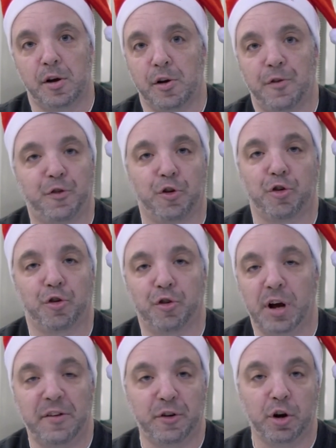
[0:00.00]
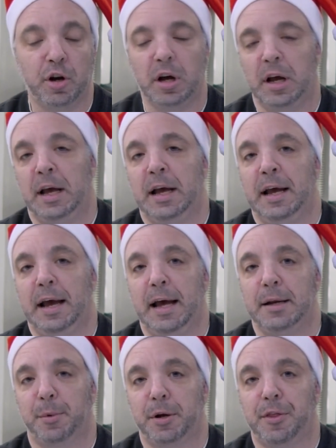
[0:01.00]
forever,
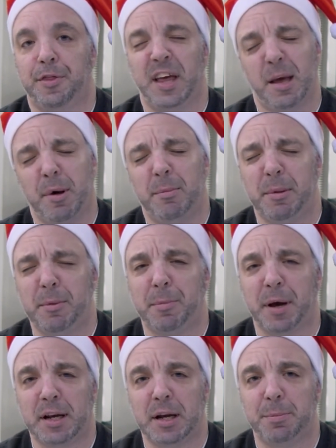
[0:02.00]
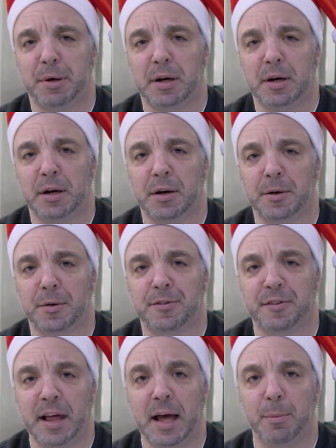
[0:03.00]
and I'm going to think about maybe picking up a
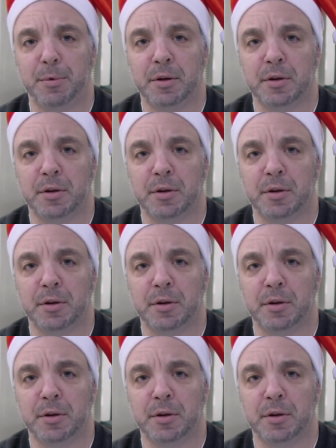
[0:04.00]
slabbed